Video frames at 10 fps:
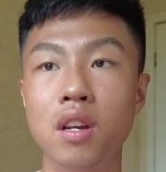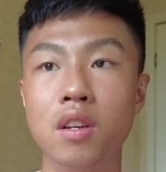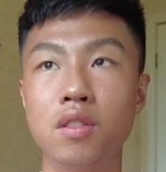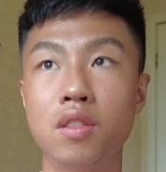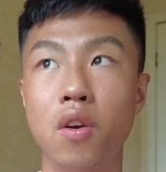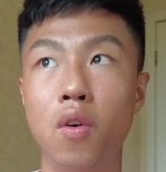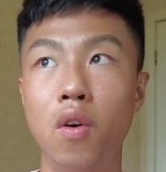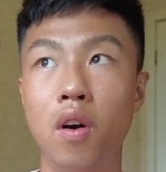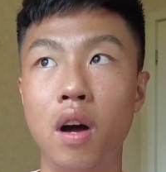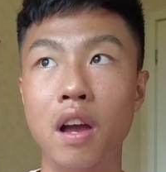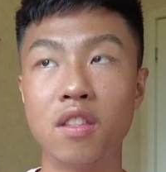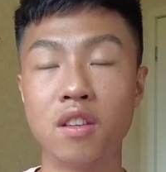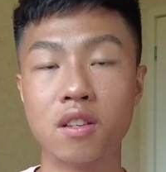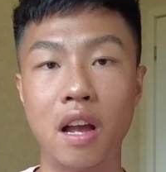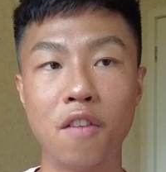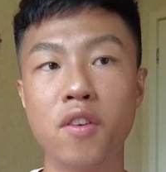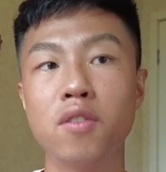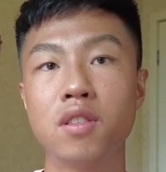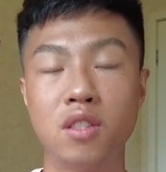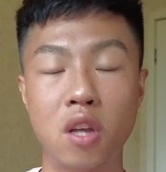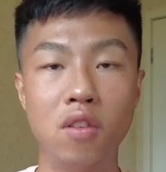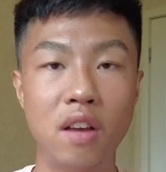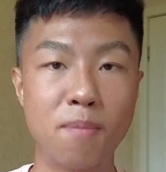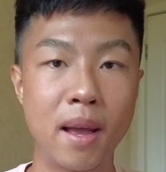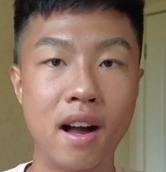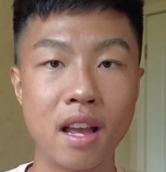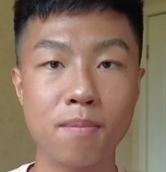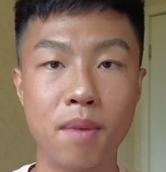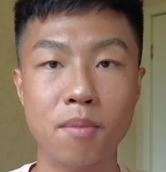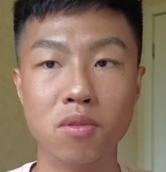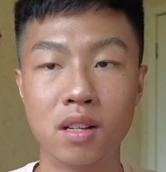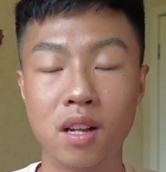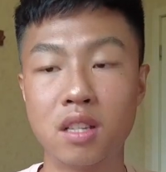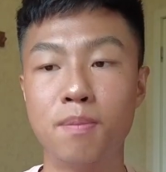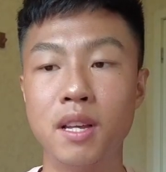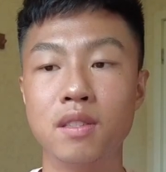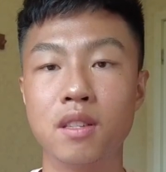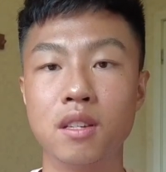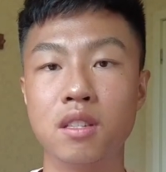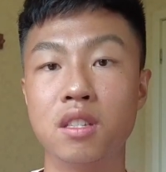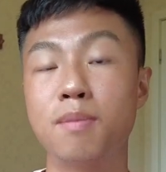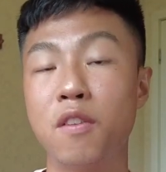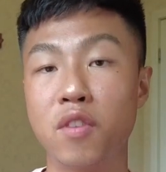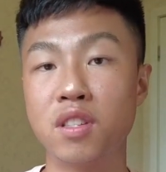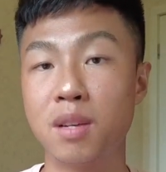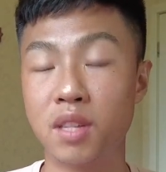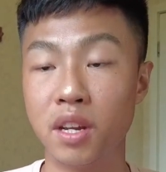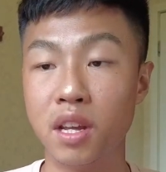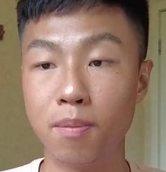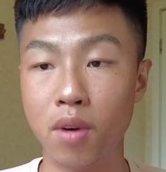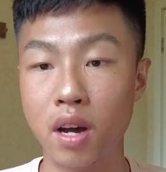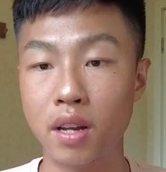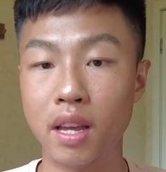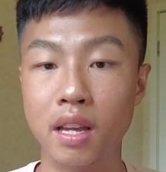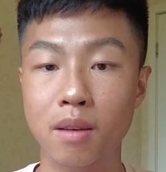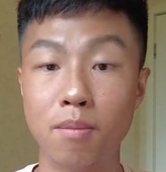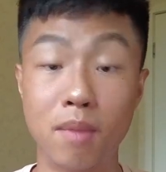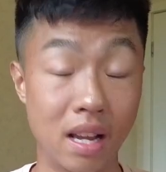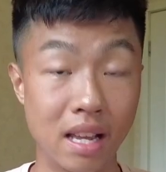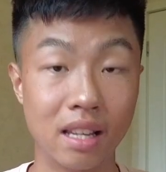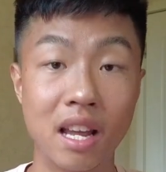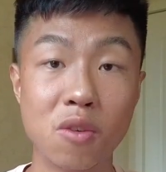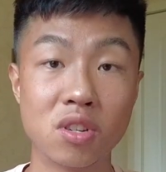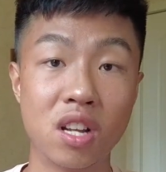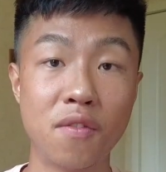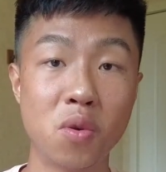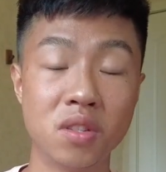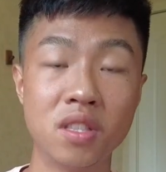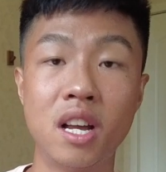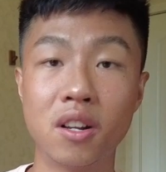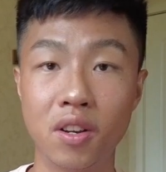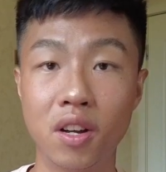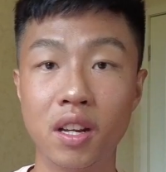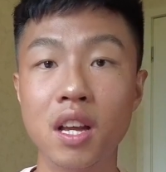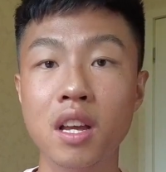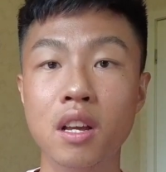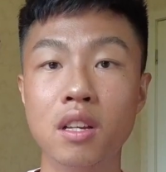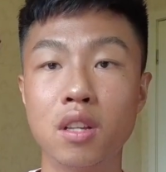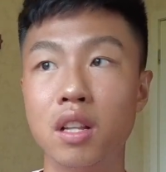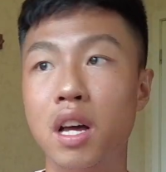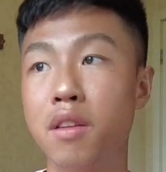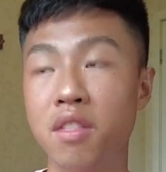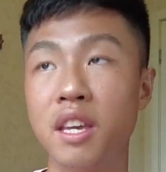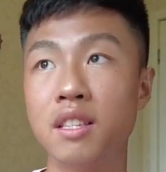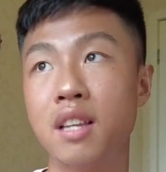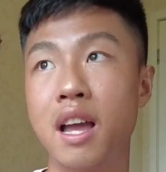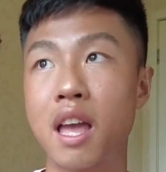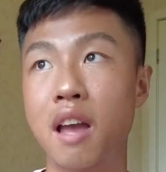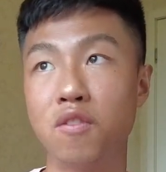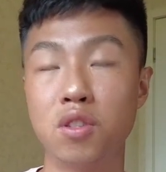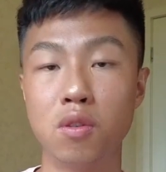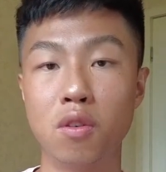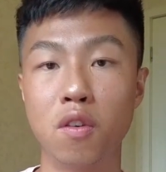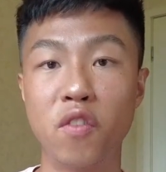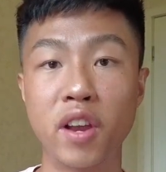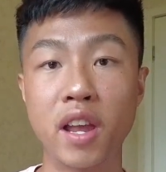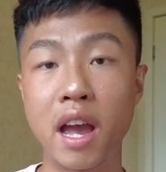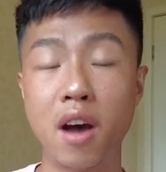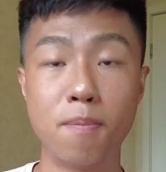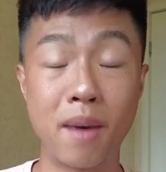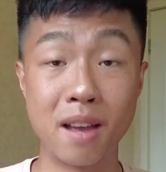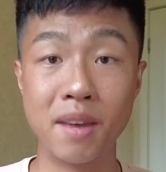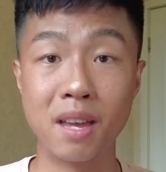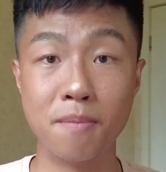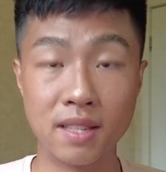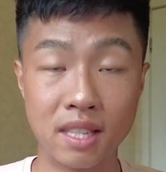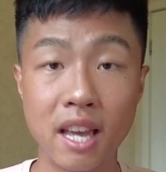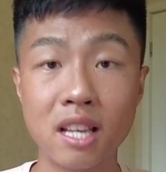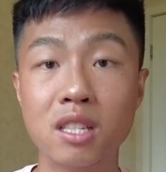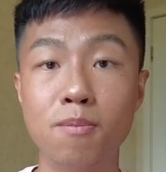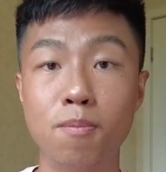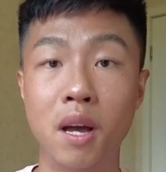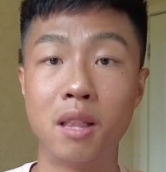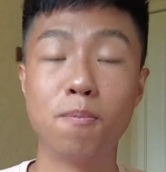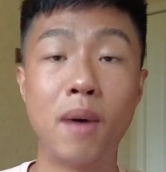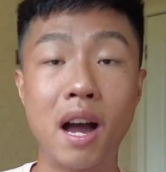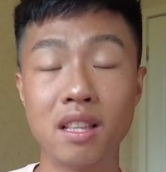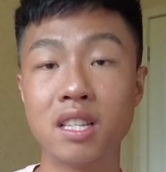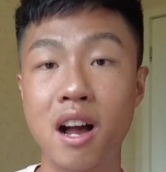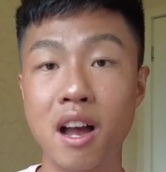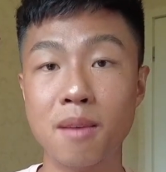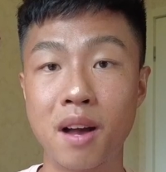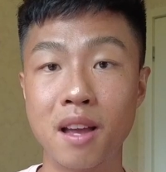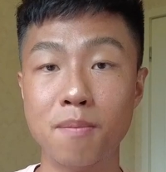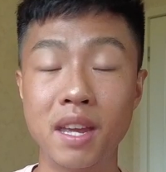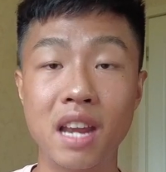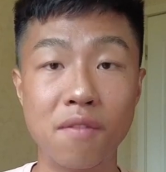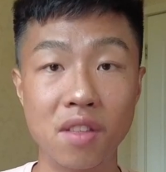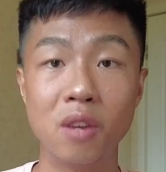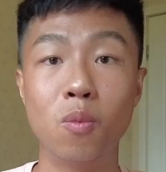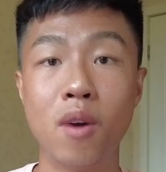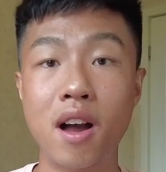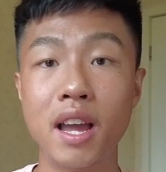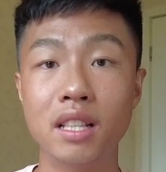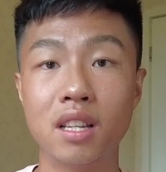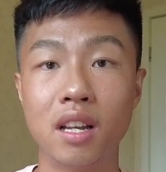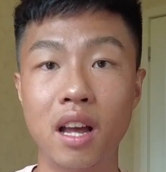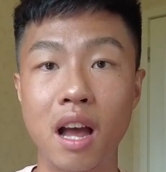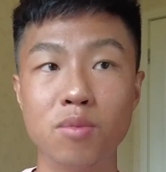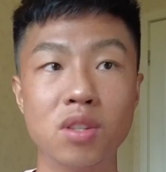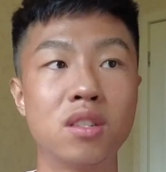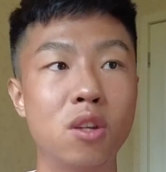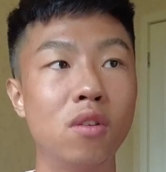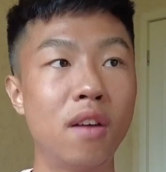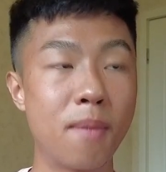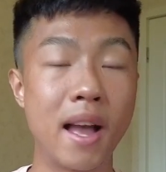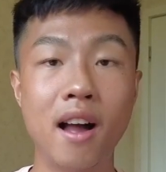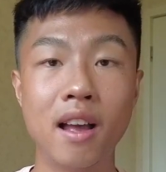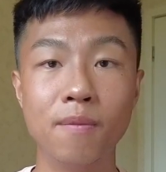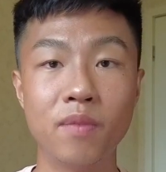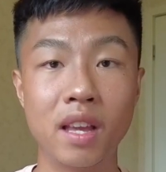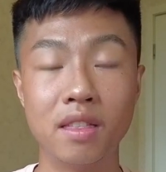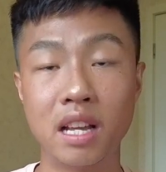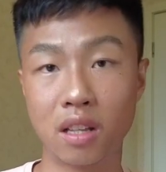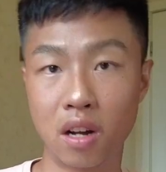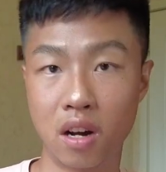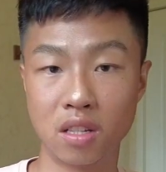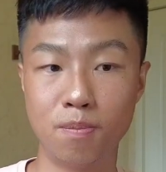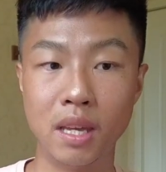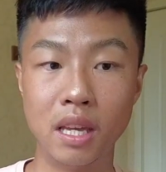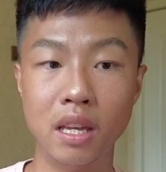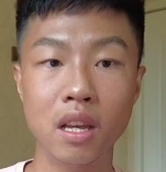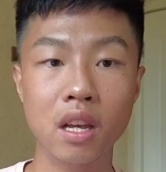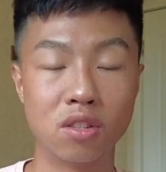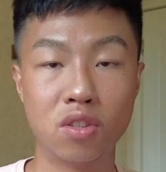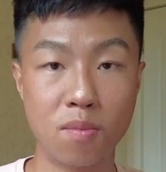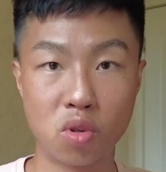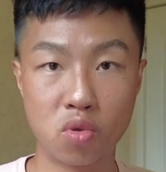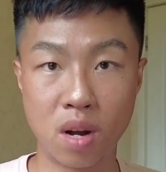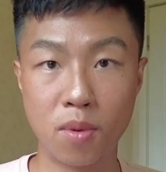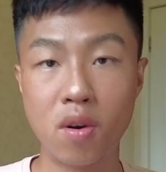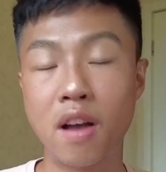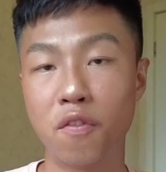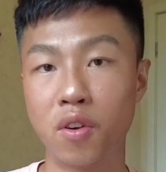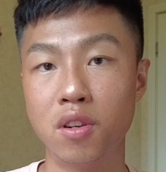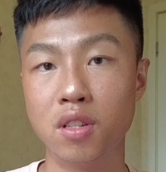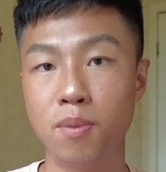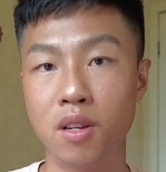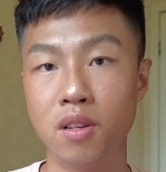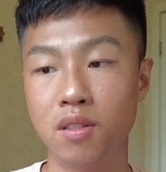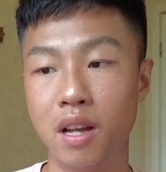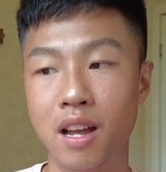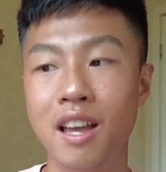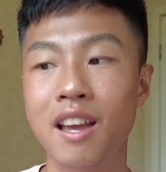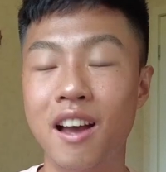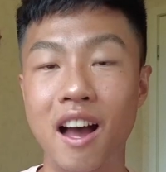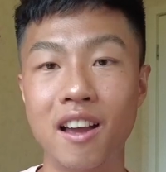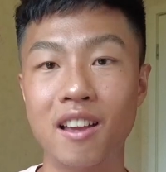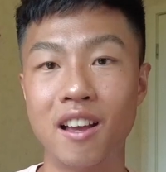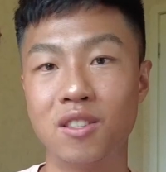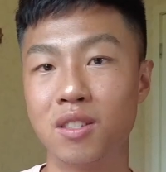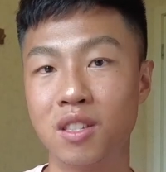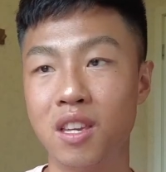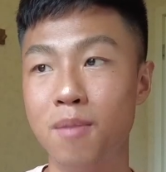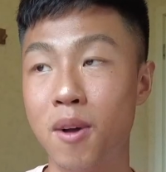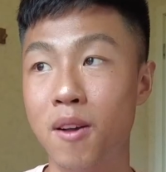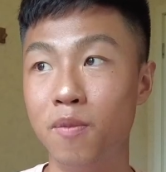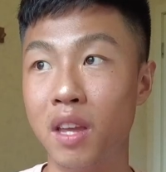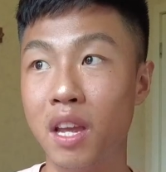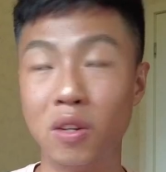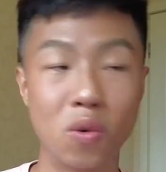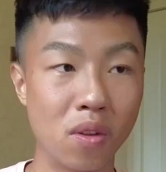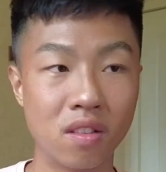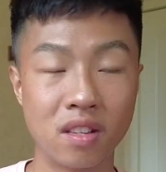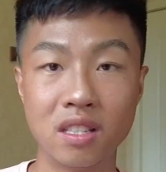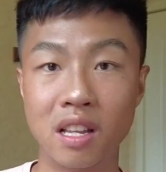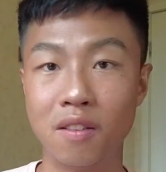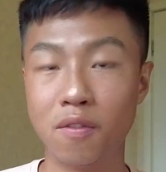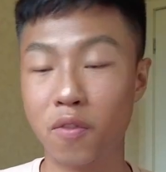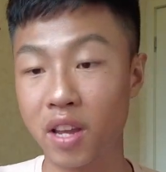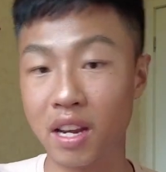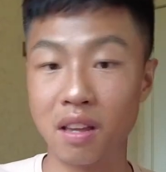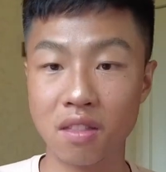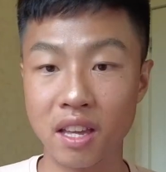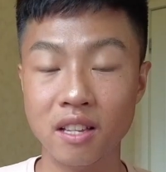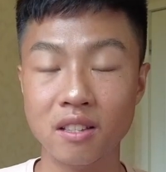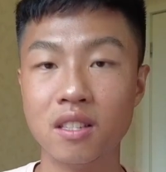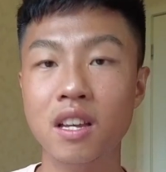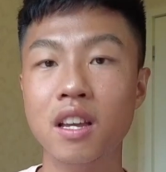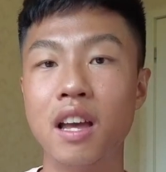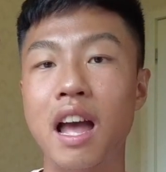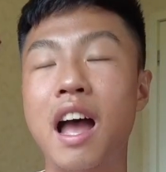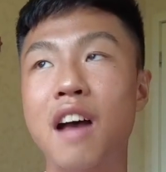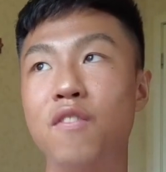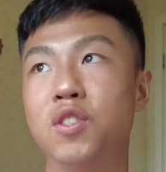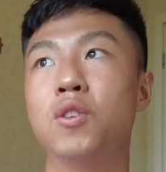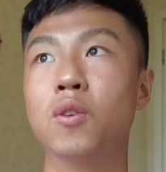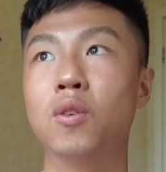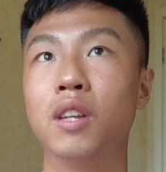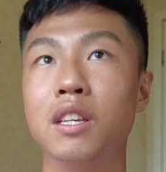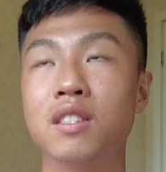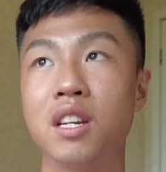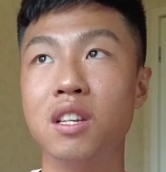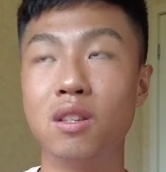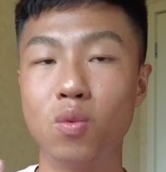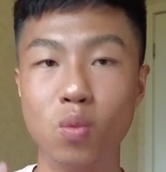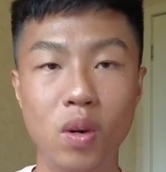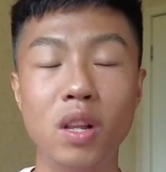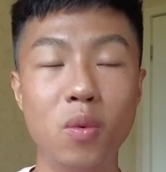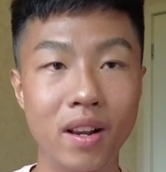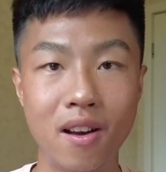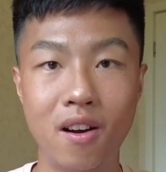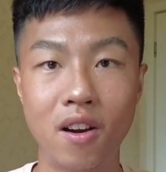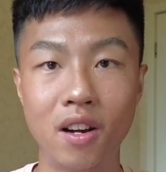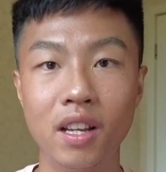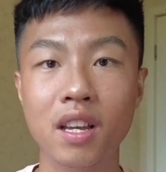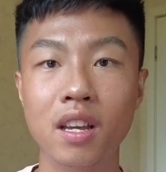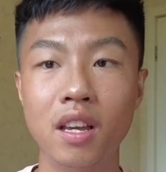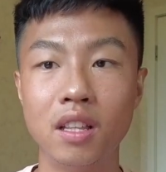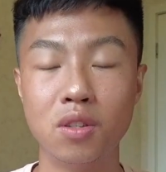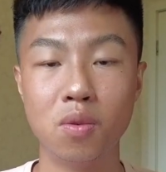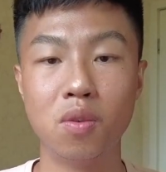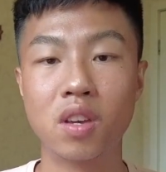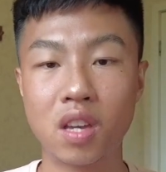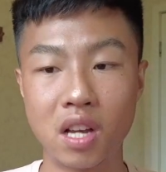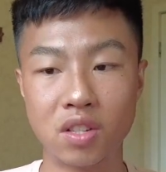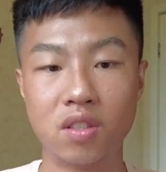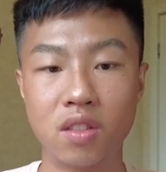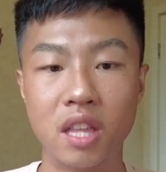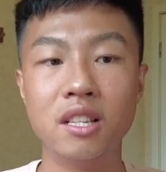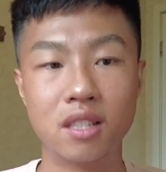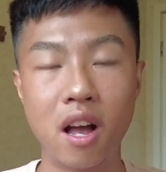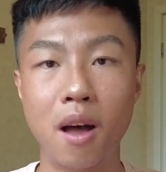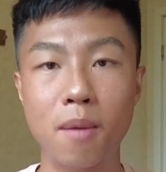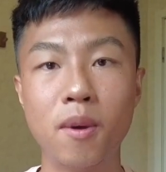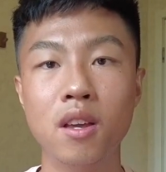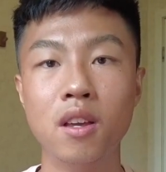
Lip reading: So I felt so left behind by most classmates because this is my first time studying abroad and my language level wasn't that good. So a lot of things I have to figure out by making mistakes, but by the time I make everything right, I'm just so left behind, and that caused me so much trouble at first because I just keep on ignoring things and forgetting things. I have to like study really, really hard to catch things up.